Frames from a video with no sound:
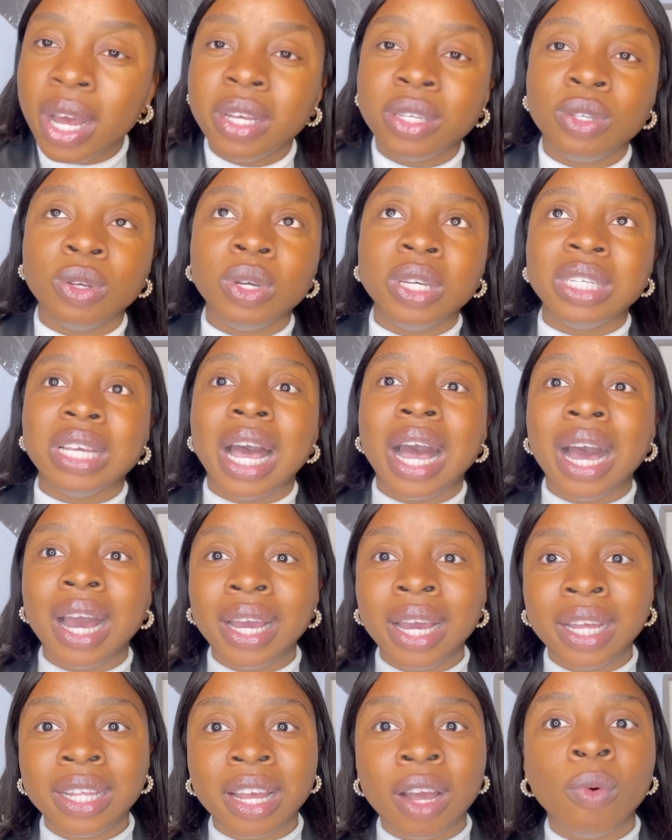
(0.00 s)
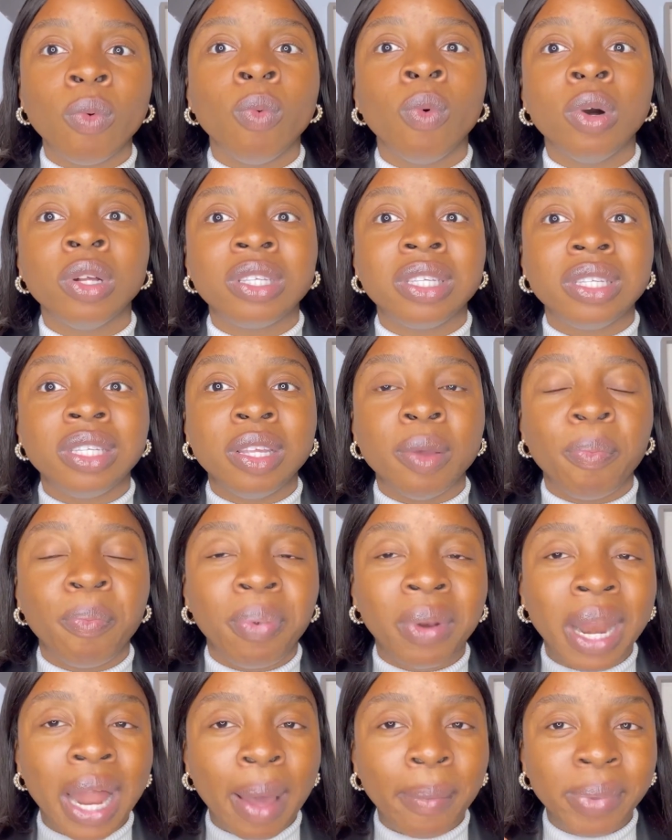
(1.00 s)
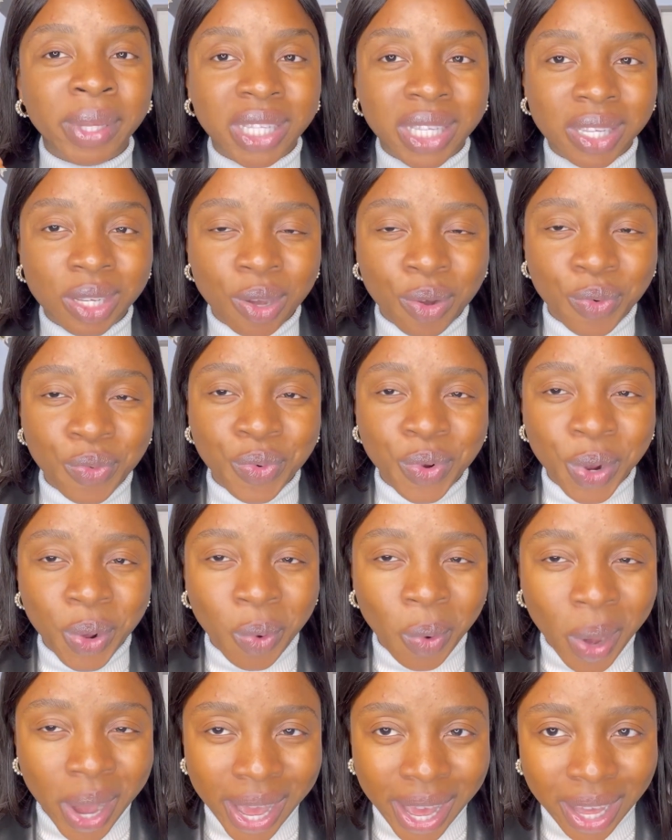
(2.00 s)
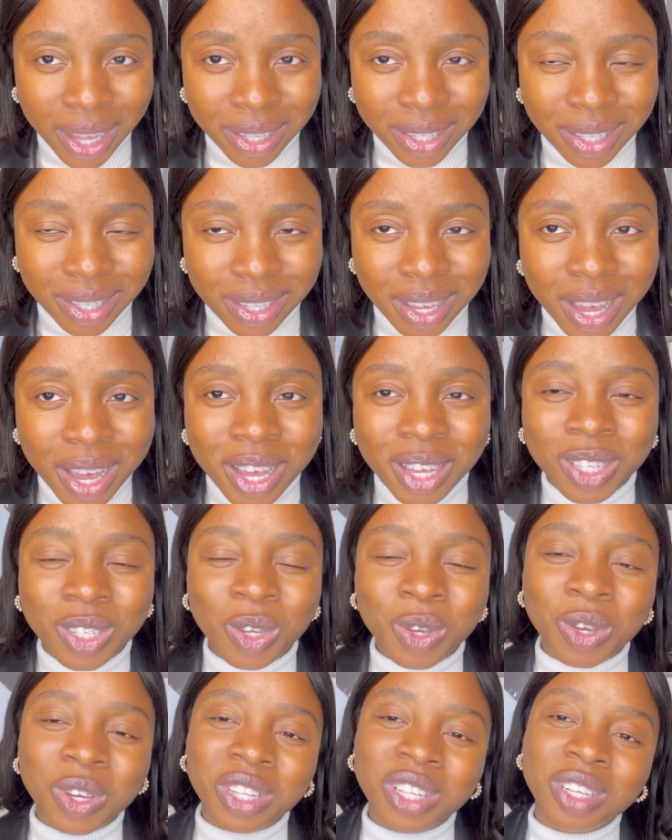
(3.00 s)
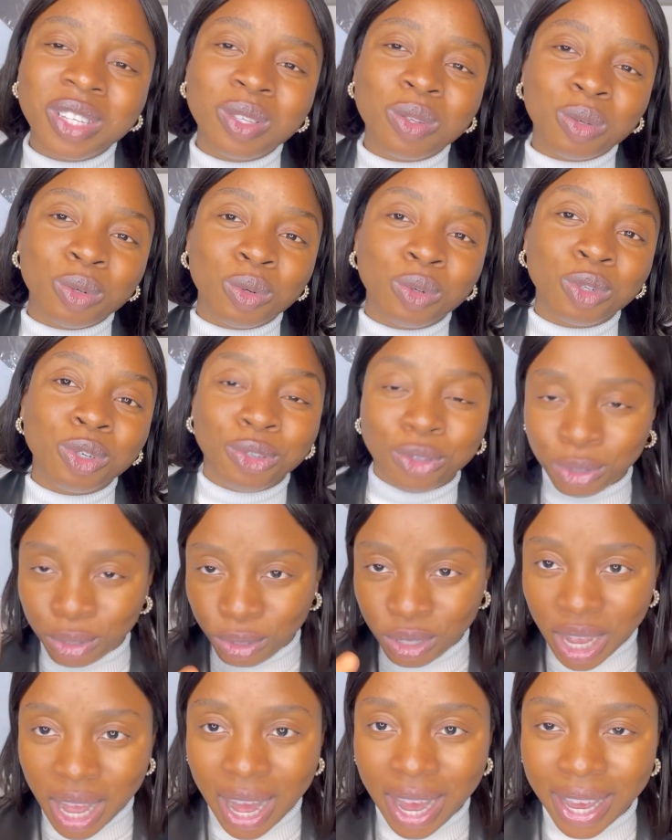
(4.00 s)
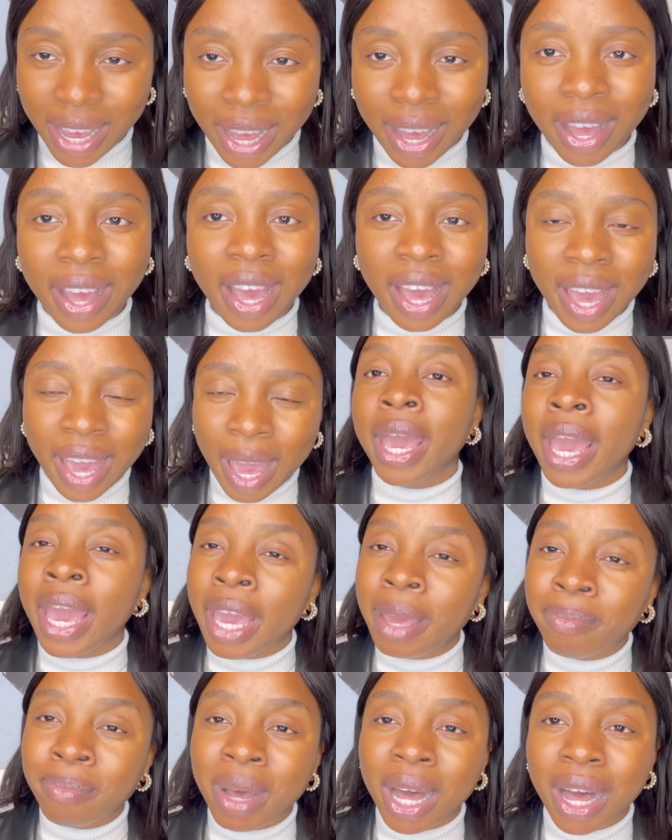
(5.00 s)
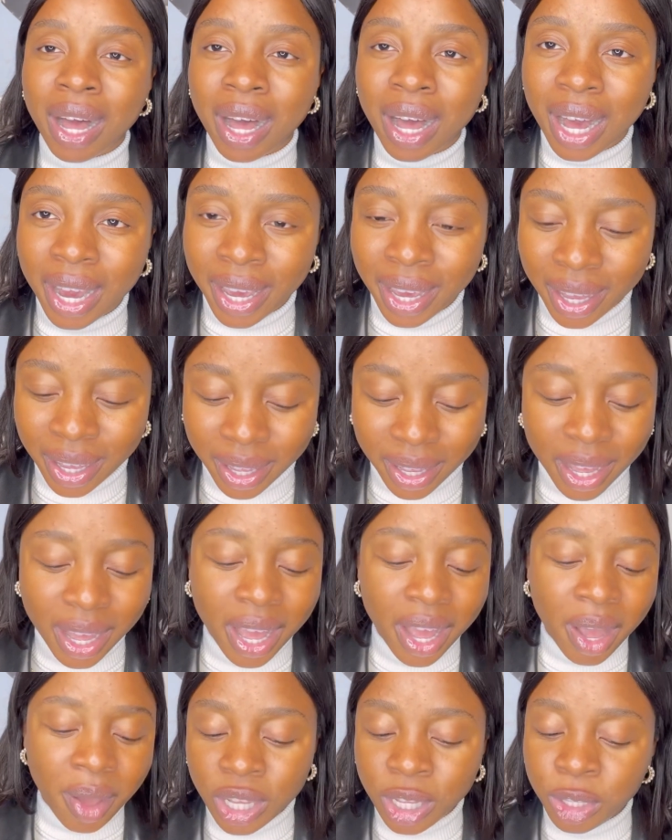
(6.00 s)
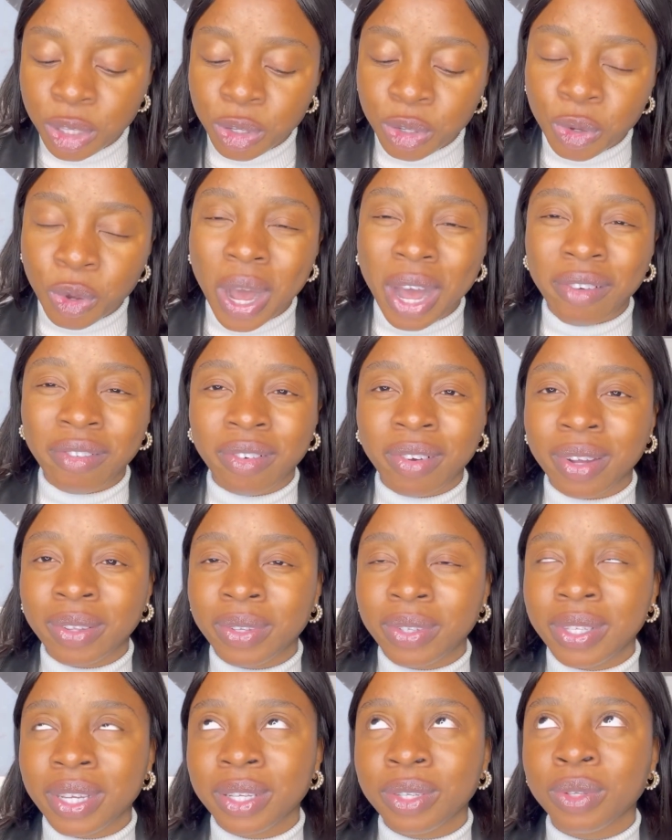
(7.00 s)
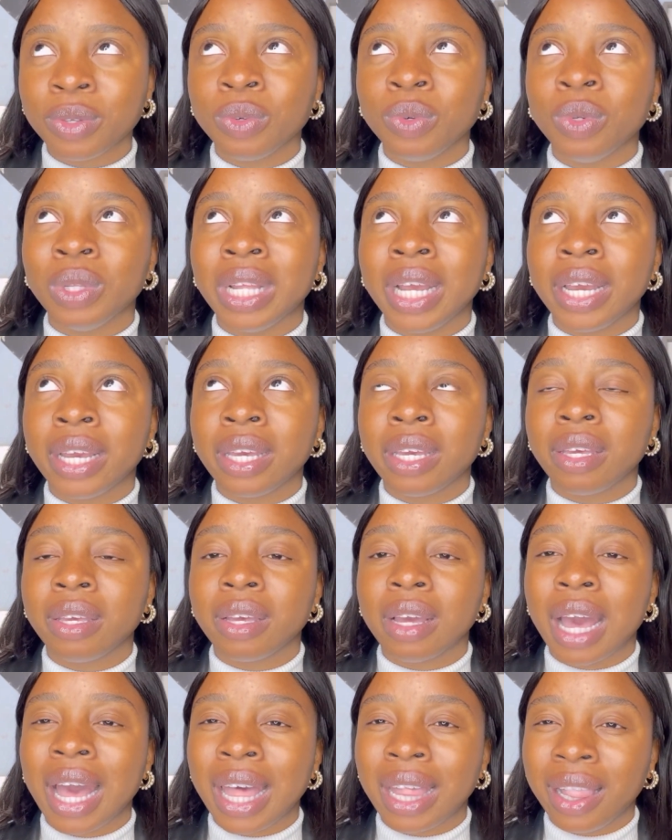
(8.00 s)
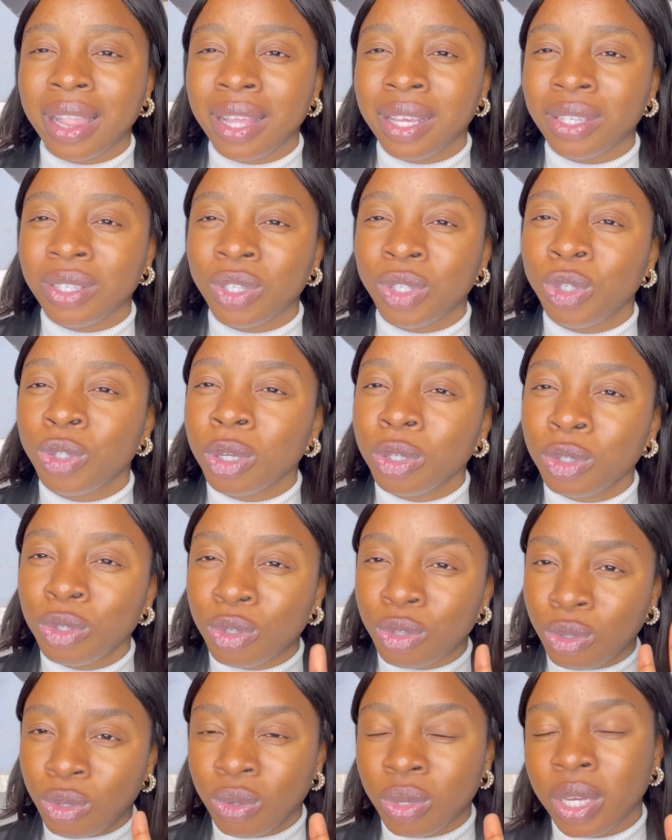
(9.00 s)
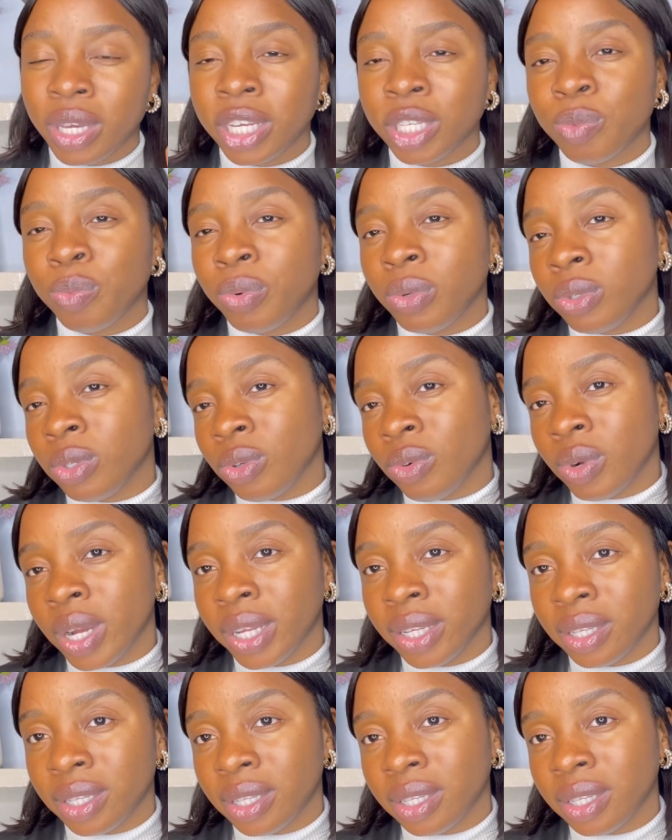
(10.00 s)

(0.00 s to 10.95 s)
So it's higher than what the PLAB itself requires. So you need to shoot higher, aim higher. You need to have graduated school, like at least just 2 years postgrad.